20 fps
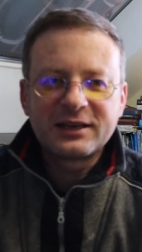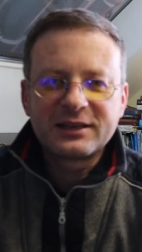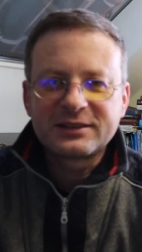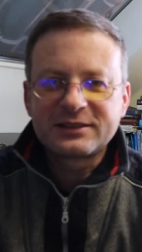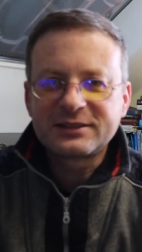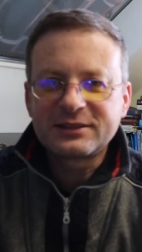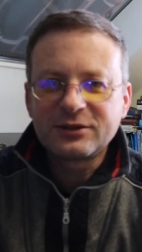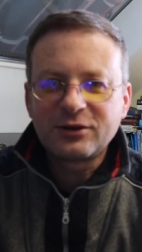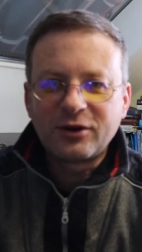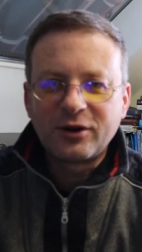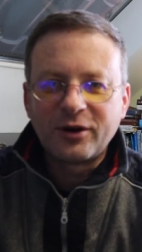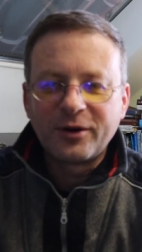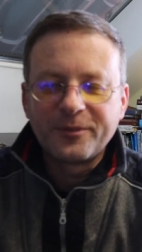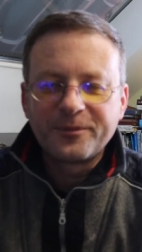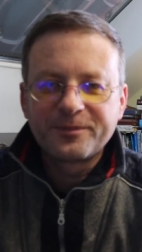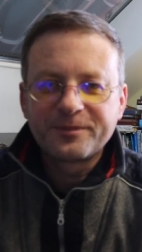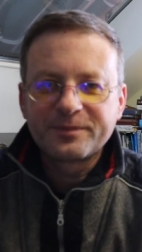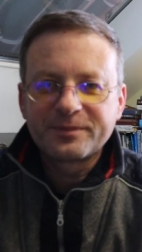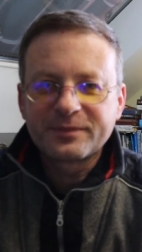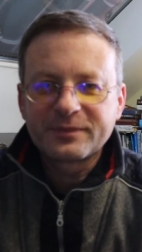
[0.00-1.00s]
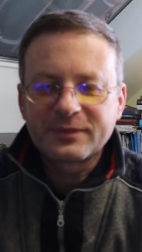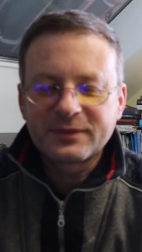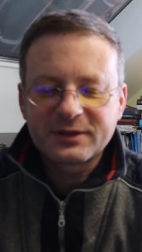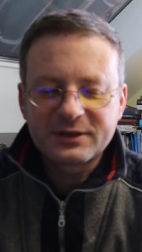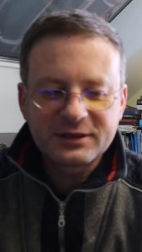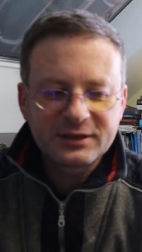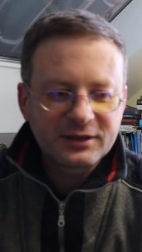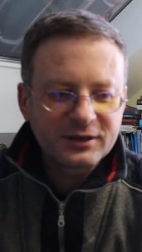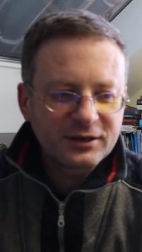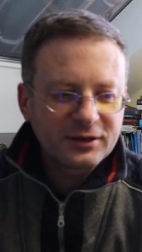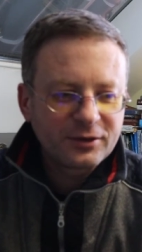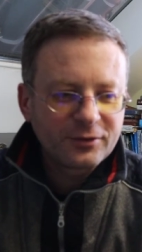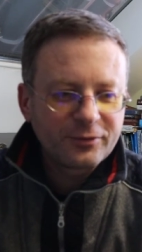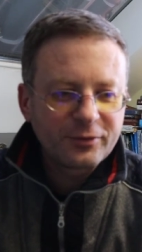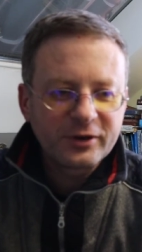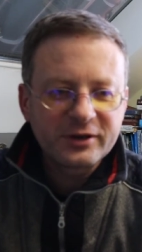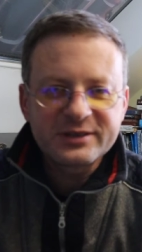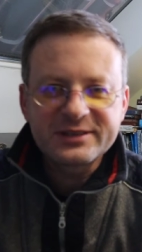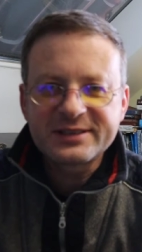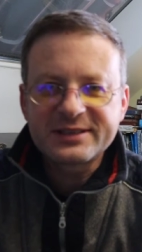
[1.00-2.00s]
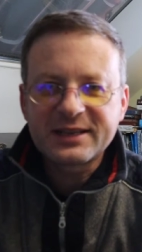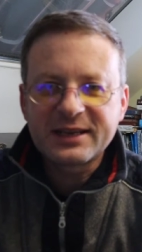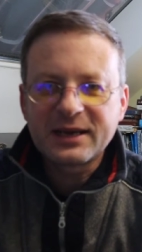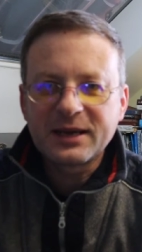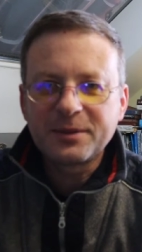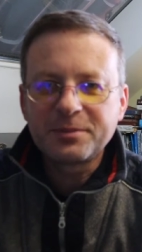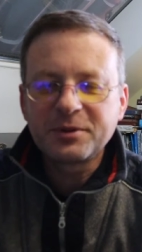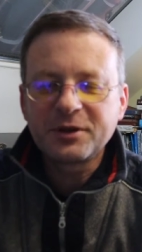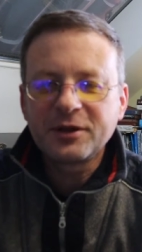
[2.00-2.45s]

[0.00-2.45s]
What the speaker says: So the first step,